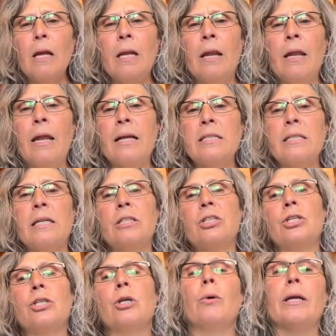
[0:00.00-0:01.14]
Next thing to
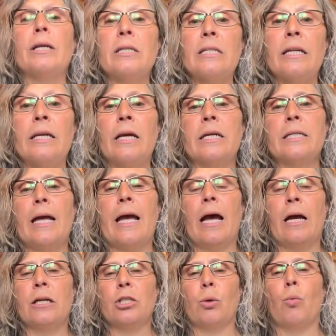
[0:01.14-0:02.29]
do is to get into
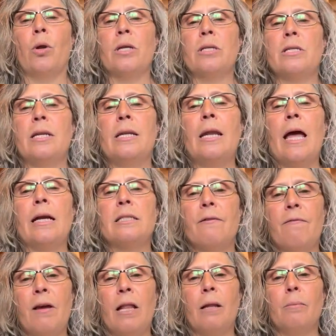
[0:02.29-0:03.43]
action. What is the next
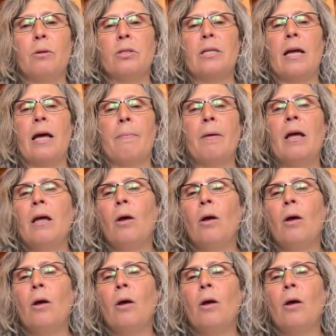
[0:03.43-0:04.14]
available step?